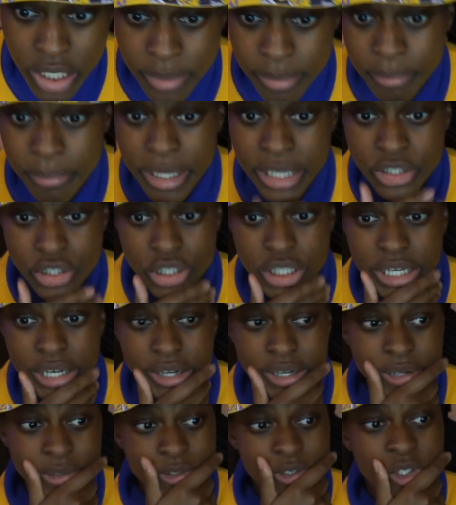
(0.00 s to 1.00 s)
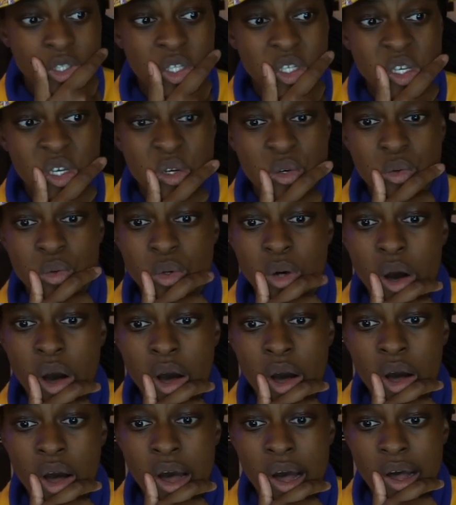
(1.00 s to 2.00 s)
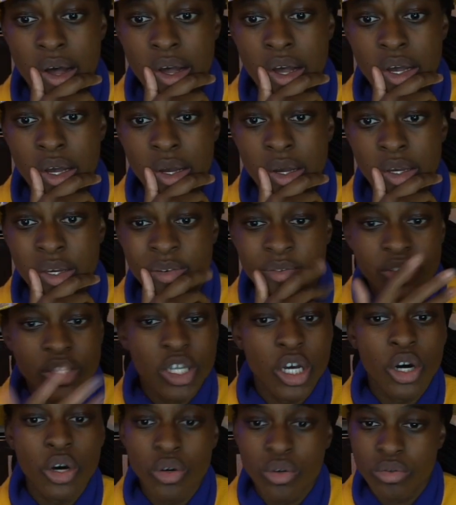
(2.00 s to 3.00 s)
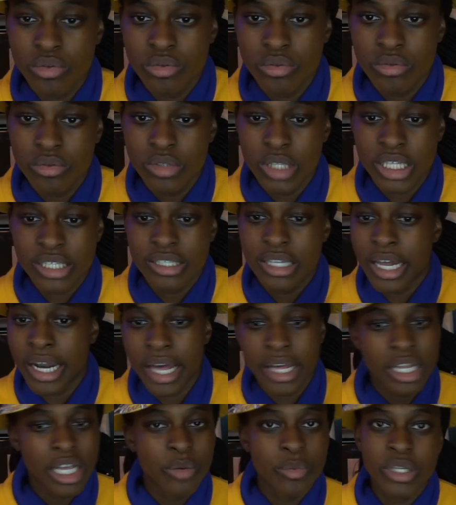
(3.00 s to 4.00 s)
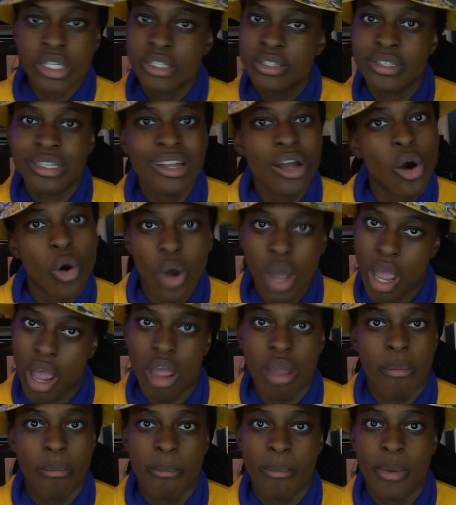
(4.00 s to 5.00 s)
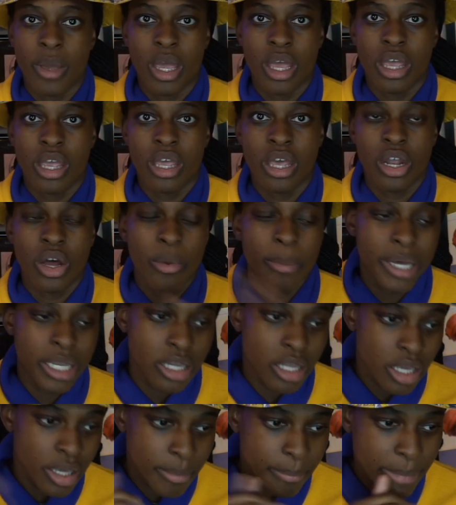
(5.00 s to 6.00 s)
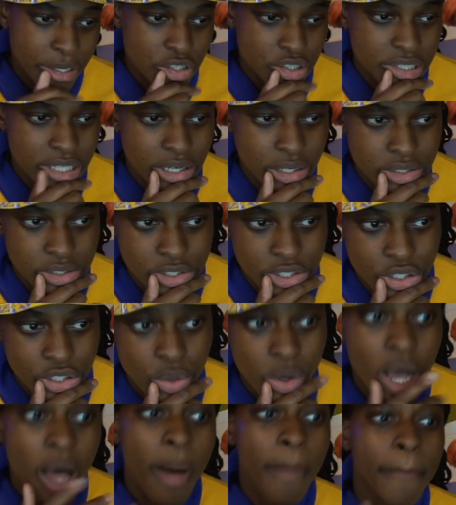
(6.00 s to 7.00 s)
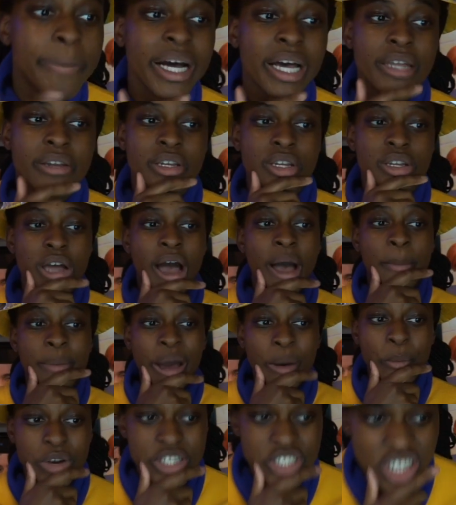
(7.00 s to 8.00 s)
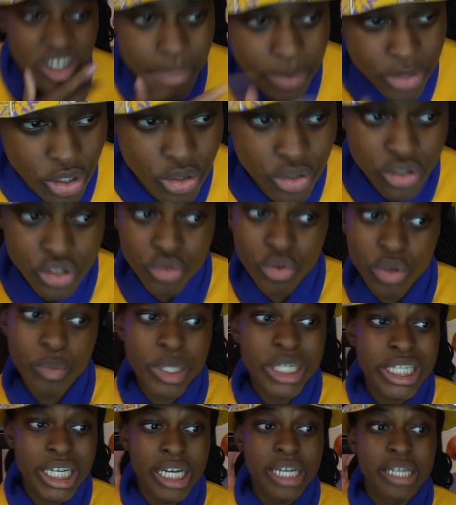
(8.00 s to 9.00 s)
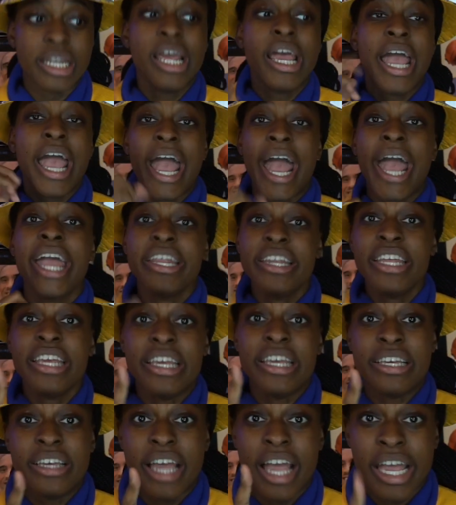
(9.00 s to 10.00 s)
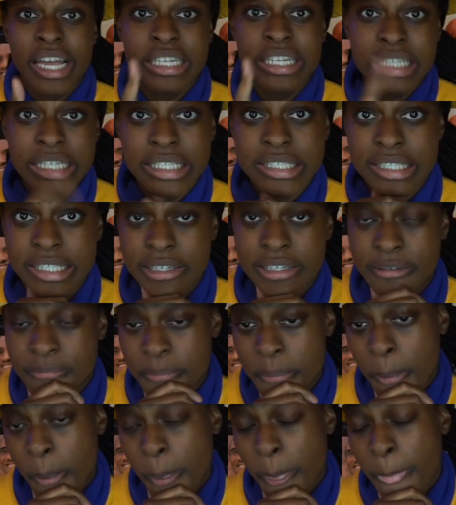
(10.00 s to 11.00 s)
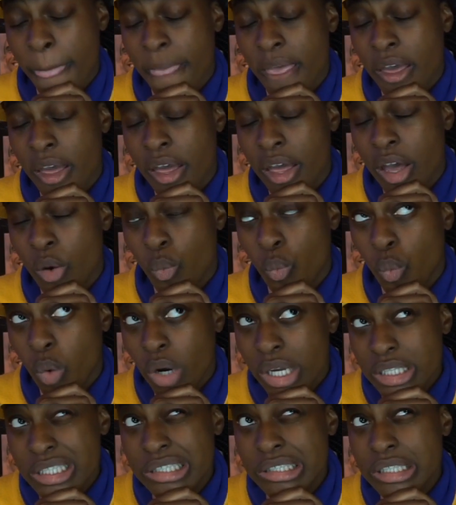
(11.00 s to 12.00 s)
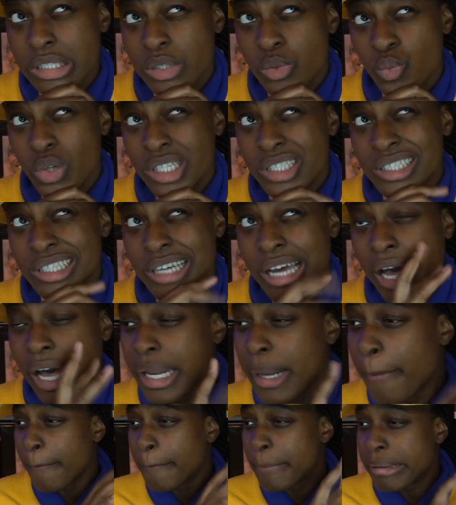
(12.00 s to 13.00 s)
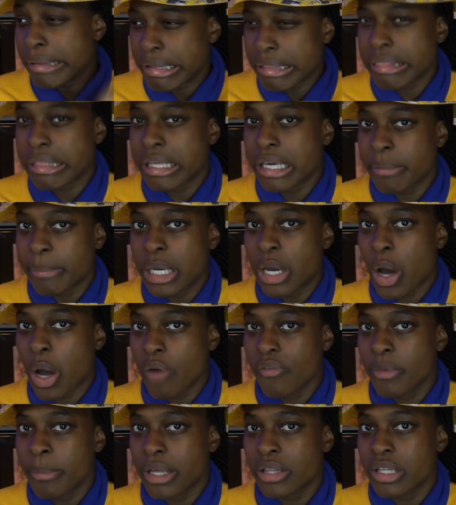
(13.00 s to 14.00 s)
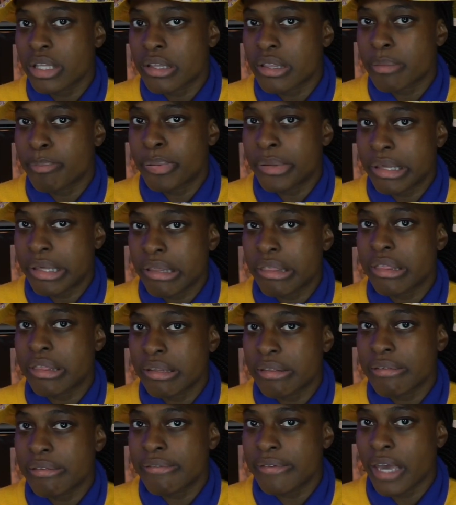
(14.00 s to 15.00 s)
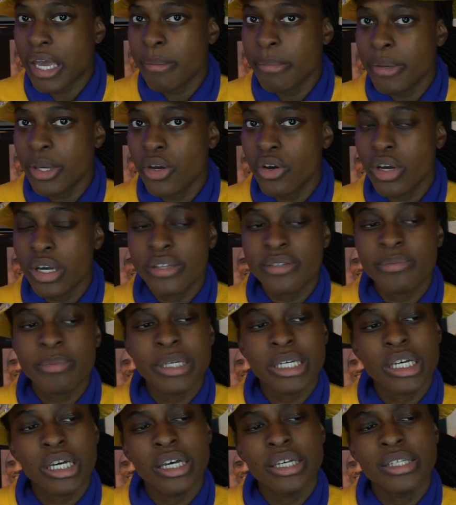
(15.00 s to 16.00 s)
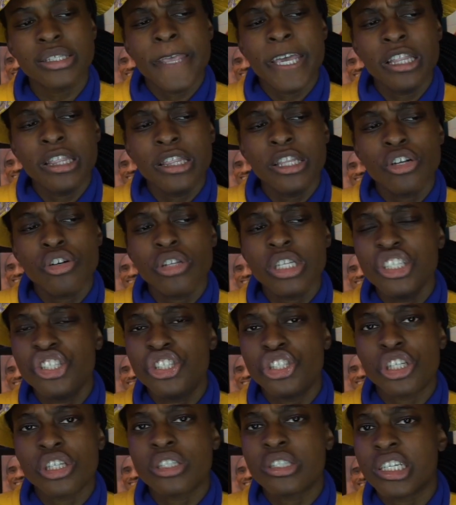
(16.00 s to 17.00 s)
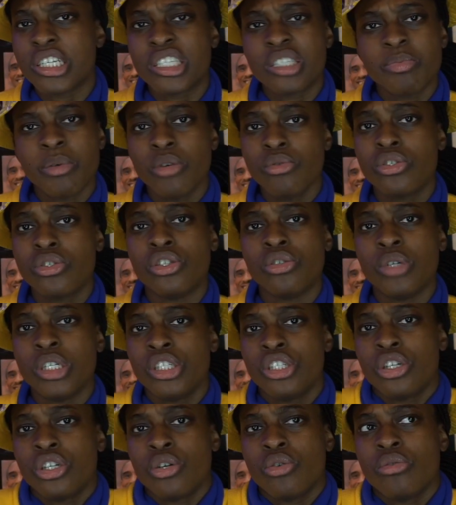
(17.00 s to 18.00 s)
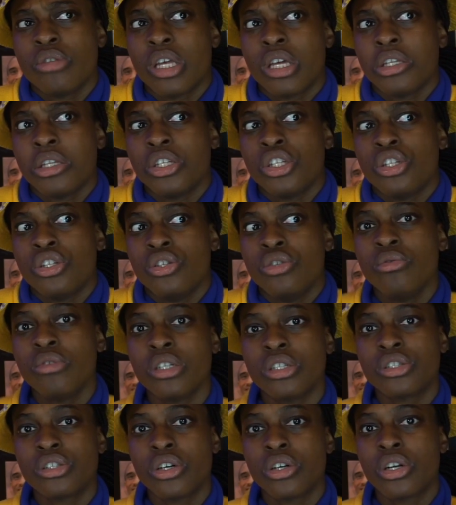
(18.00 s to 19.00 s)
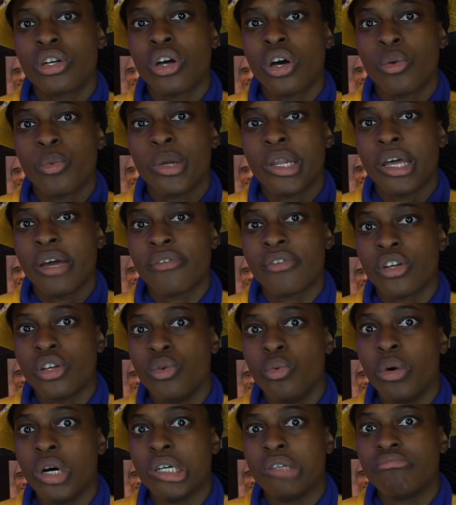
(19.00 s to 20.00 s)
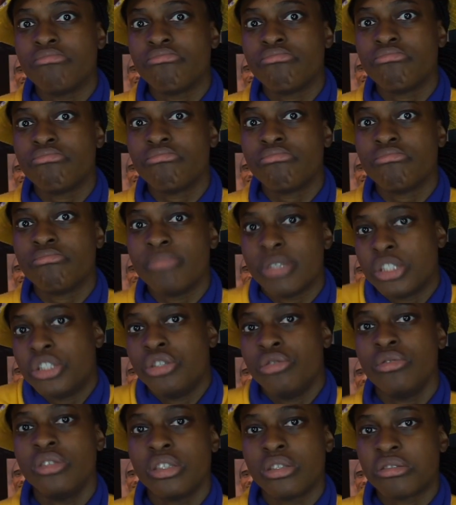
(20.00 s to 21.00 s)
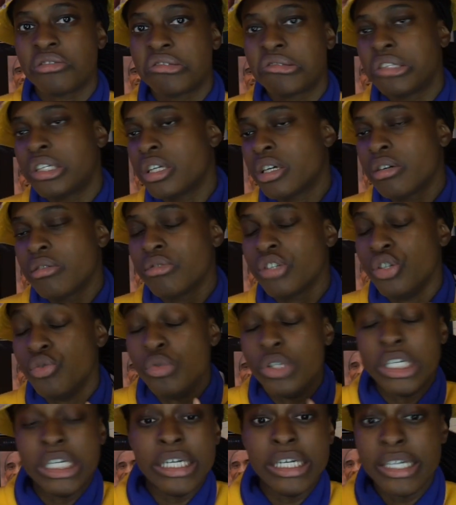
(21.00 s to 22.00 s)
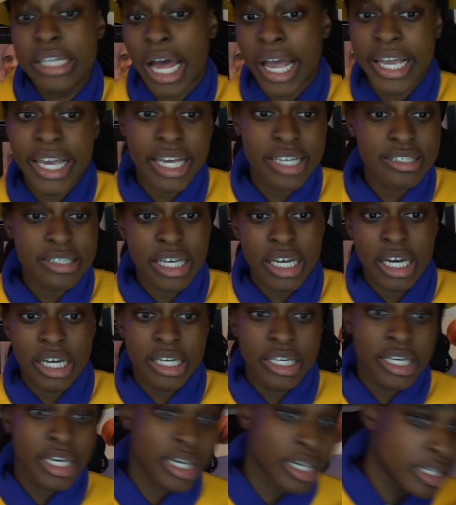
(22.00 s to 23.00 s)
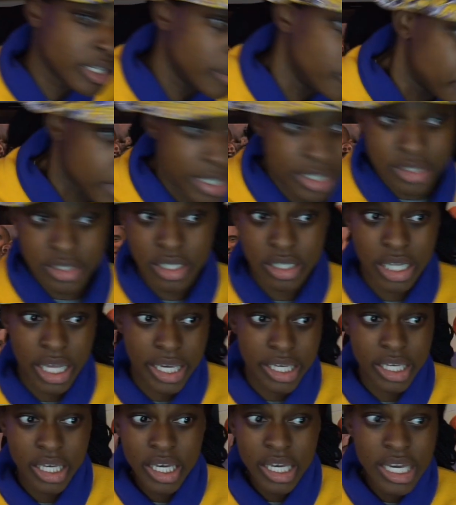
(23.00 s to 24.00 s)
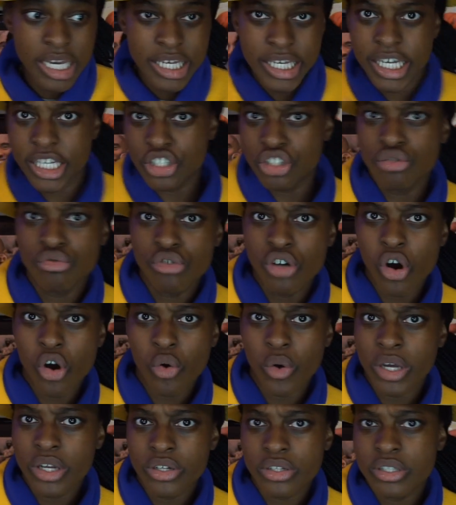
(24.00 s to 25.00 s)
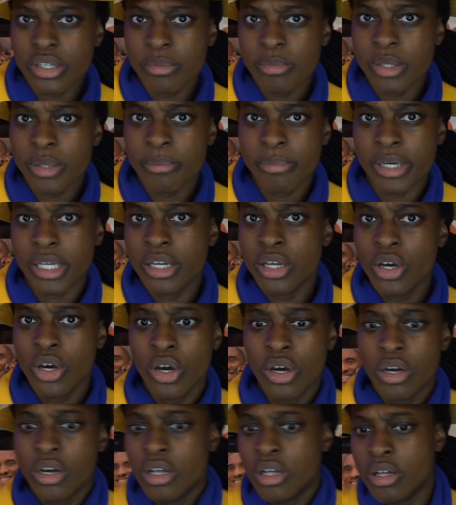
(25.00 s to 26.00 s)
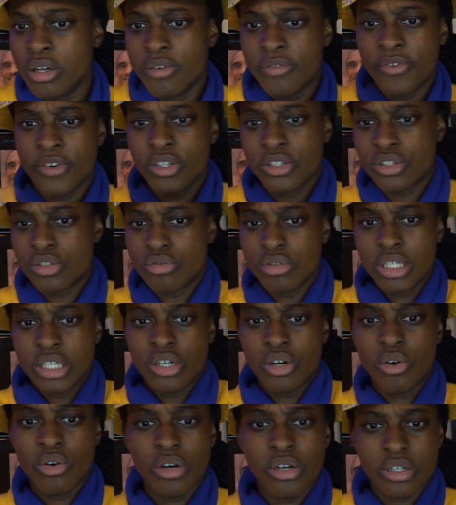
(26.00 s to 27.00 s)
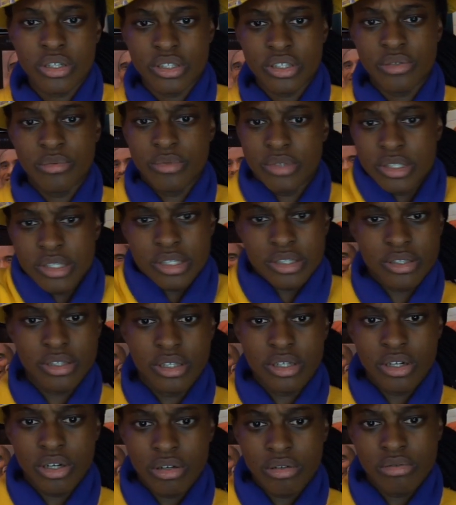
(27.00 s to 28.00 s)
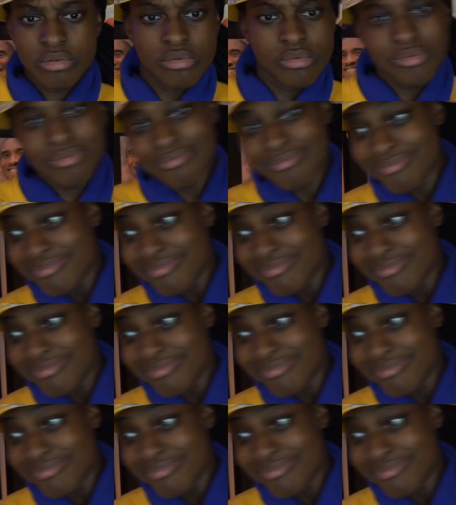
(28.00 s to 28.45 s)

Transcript: major shout outs to you. Uh, even though let's not act like we didn't see the whole game, you know, but major shout outs to you. But um, I want to talk about those two and we're done. AD, ADZ. What's what's kind pissing me off about this Pistons game here is because it literally just exposed you. It showed that you can turn it on whenever you want but you just you know you need i guess like a kick in the butt to like get you going or something but first three quarters it was you know